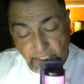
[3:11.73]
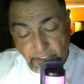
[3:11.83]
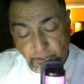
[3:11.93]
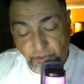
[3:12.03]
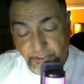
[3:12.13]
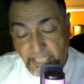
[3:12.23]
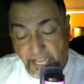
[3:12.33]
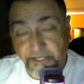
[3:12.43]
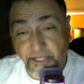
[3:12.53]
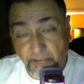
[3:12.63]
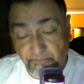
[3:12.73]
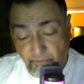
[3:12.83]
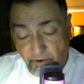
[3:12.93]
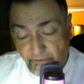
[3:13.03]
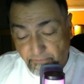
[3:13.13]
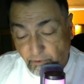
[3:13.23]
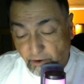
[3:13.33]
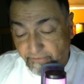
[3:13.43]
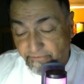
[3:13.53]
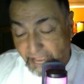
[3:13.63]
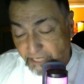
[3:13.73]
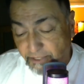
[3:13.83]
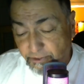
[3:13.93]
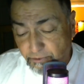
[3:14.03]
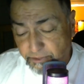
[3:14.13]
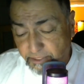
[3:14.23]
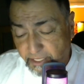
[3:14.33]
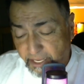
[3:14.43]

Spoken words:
to stand up for our values